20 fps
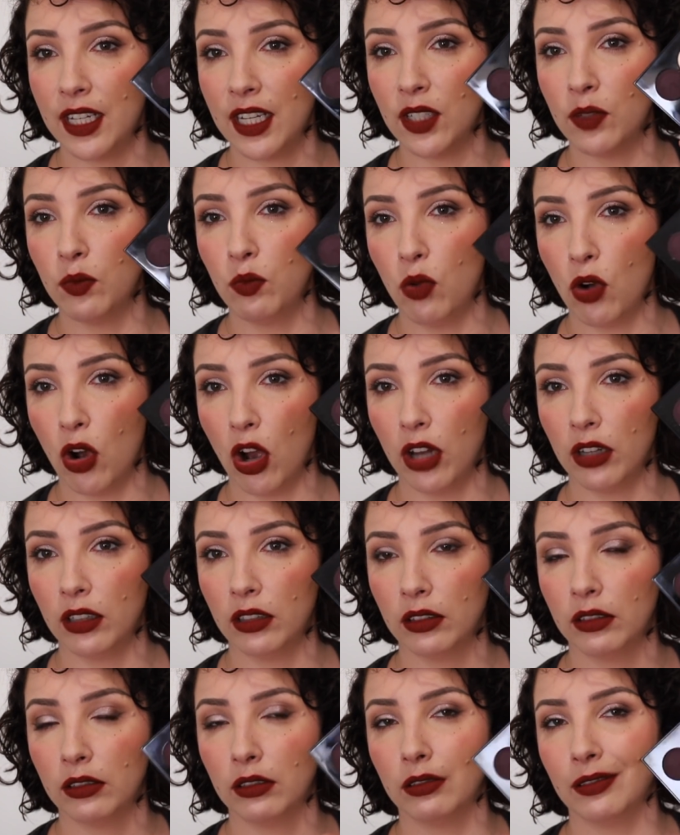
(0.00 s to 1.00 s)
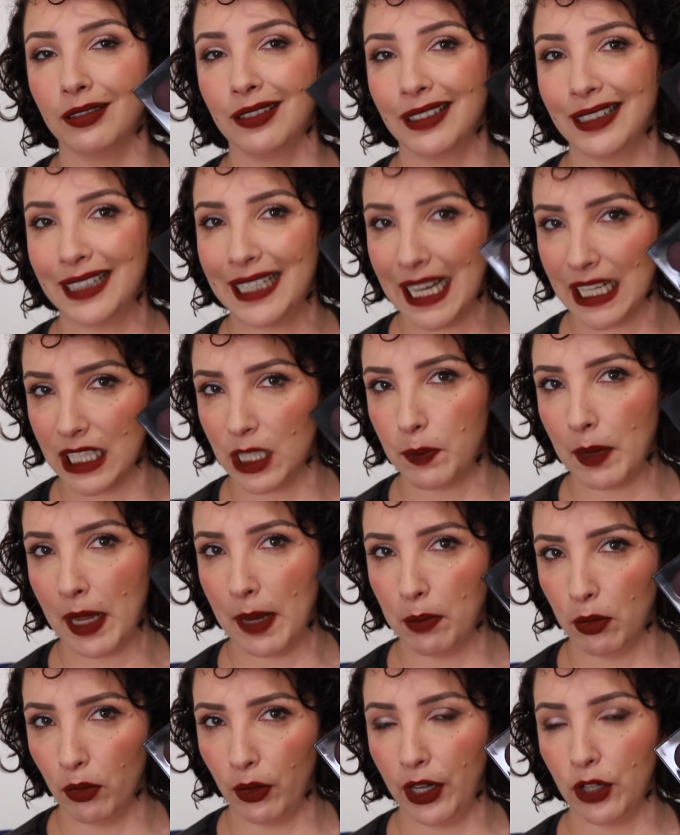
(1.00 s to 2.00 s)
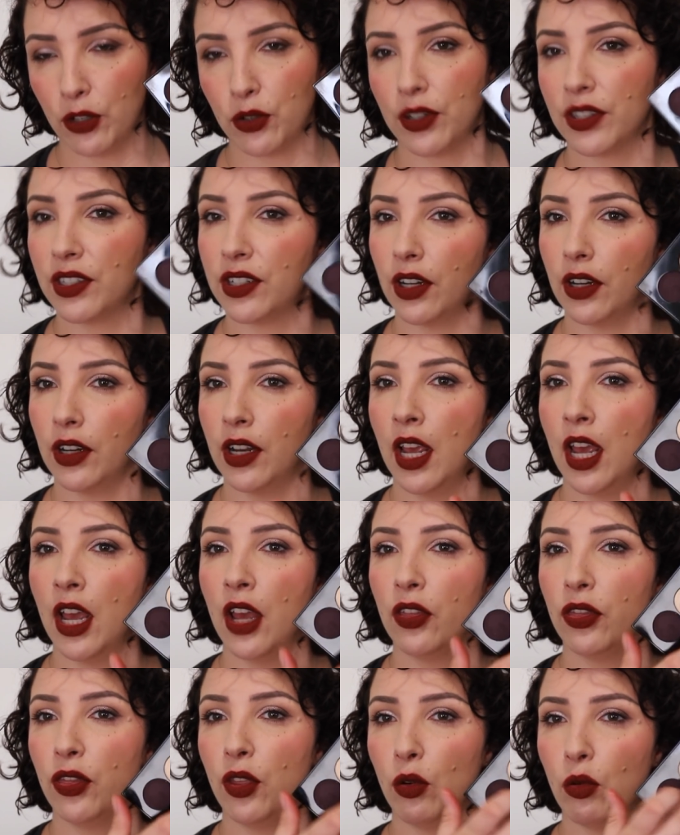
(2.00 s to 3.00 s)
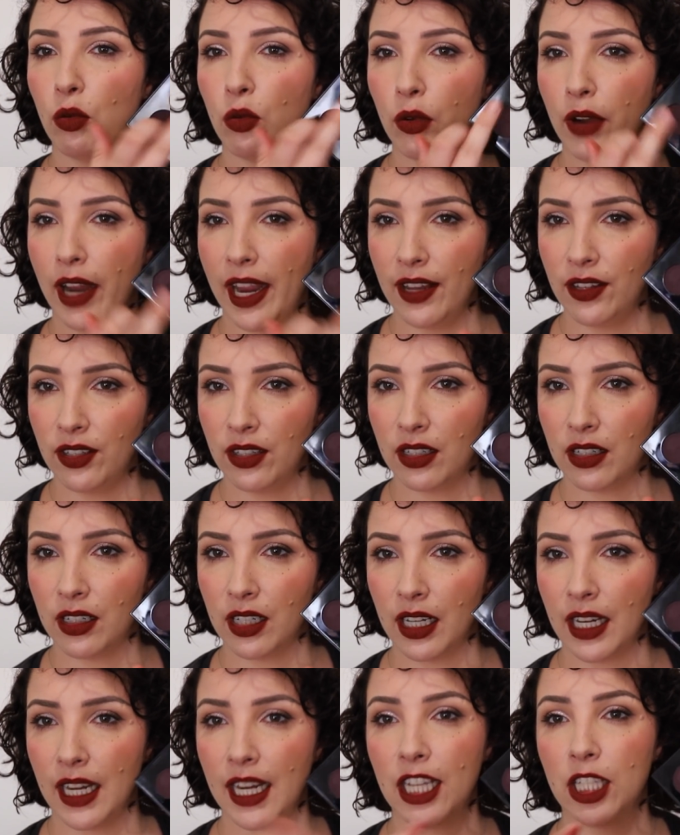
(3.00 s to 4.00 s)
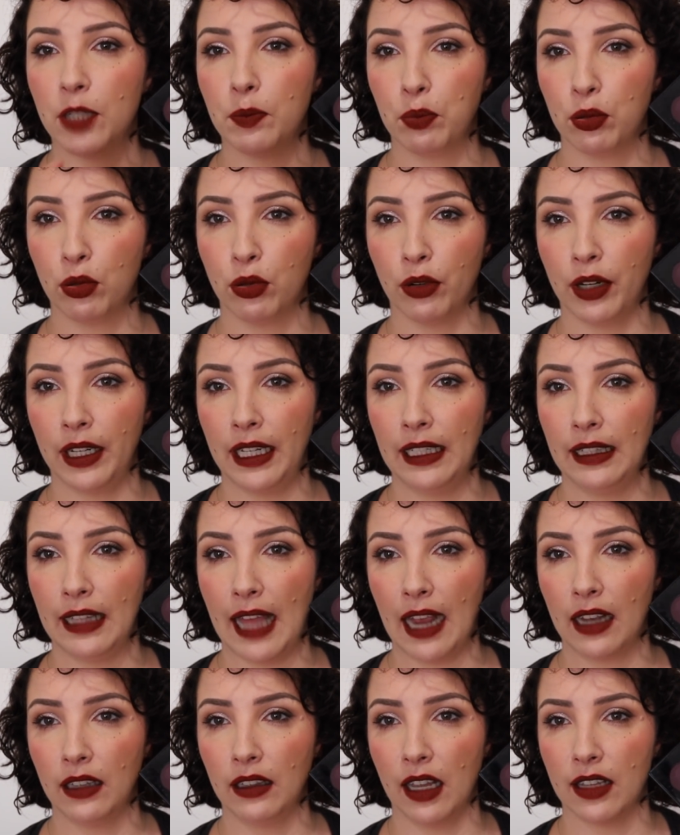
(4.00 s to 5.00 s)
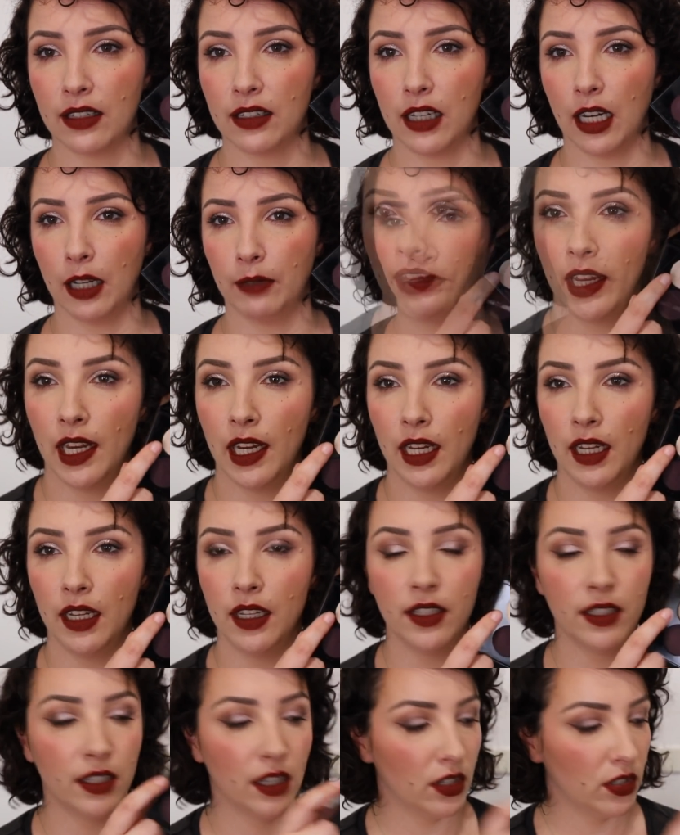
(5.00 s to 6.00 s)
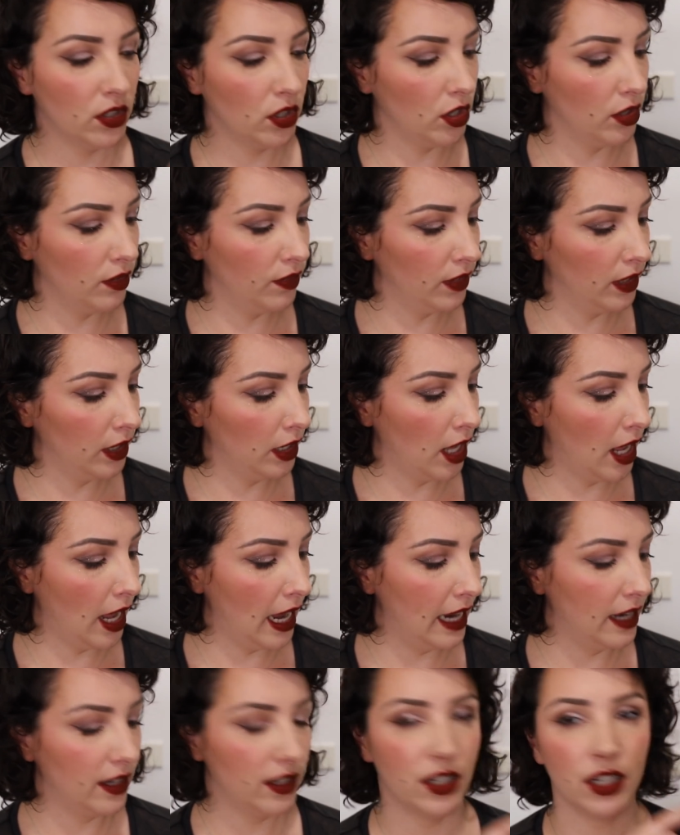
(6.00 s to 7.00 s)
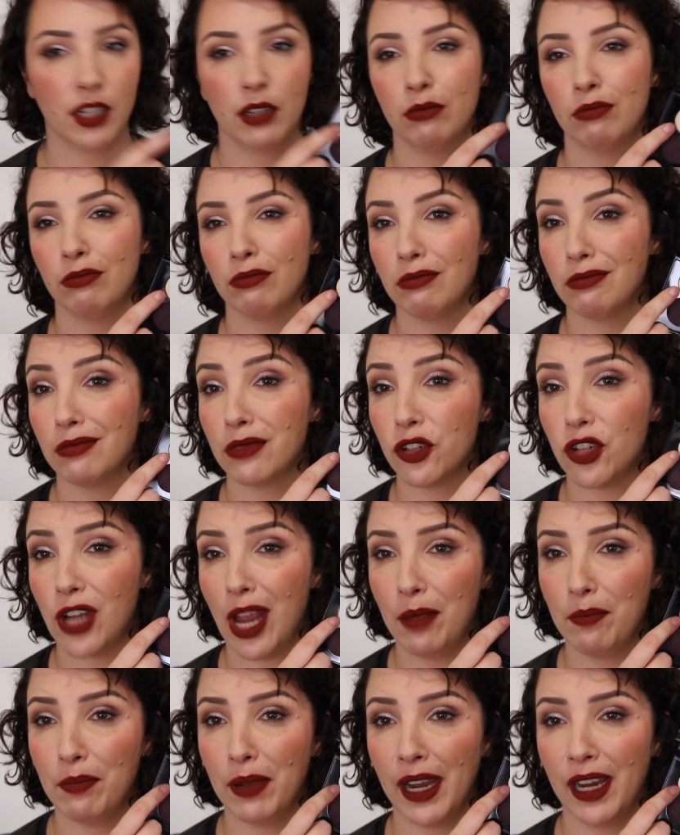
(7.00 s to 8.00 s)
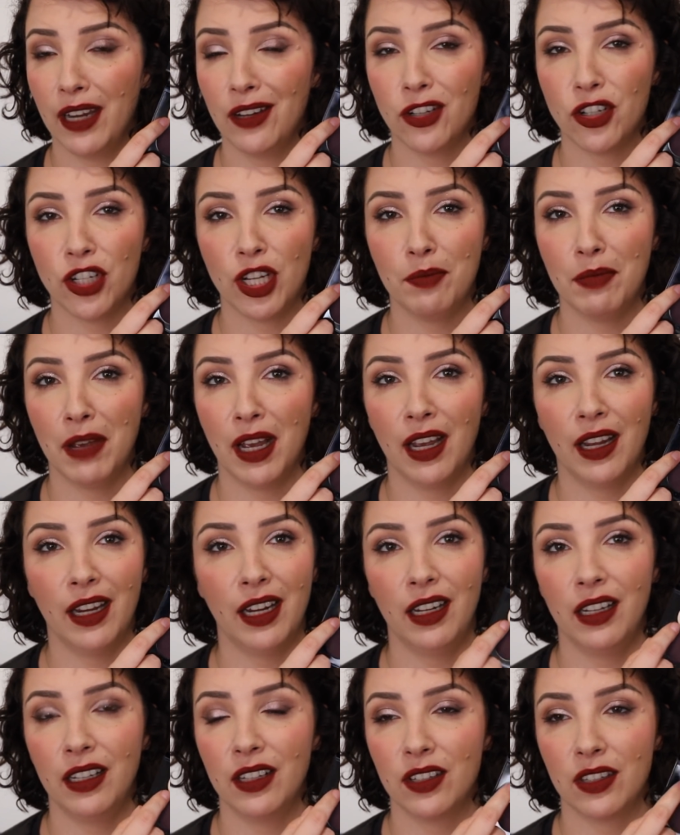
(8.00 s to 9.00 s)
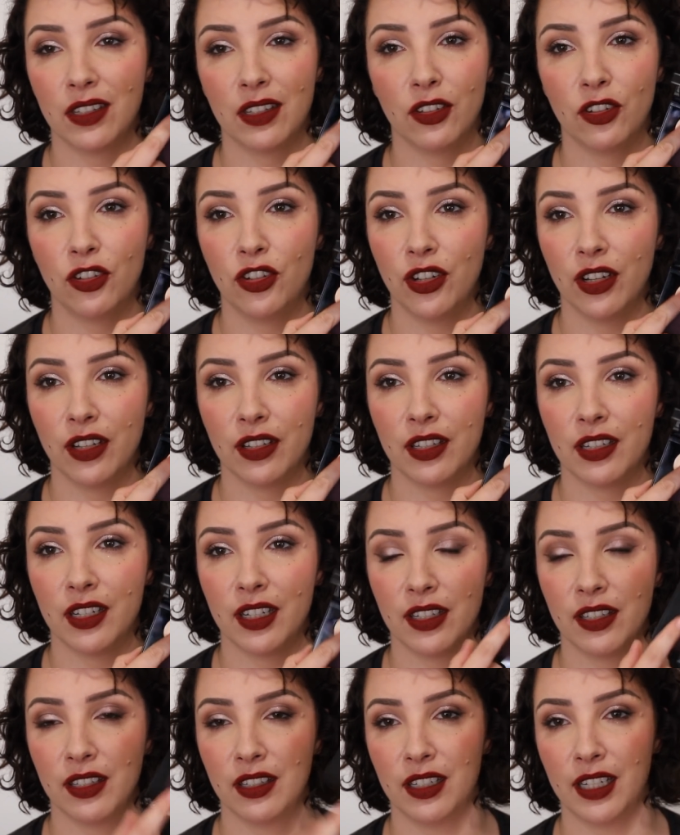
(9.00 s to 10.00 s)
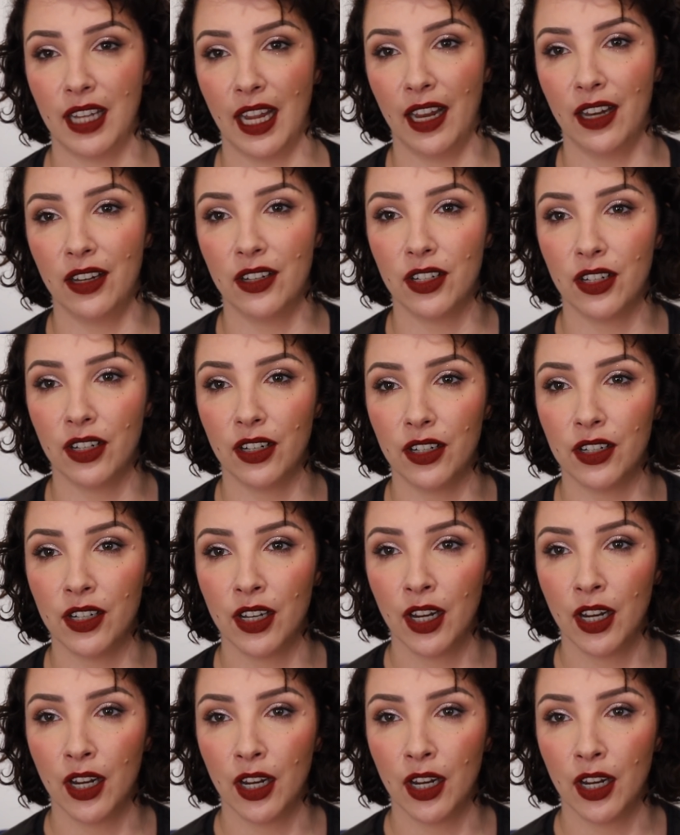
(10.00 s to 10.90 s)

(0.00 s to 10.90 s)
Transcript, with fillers: is what gets people interested. The rest is pretty lackluster. There is a sort of light champagne shimmer. It is just a standard,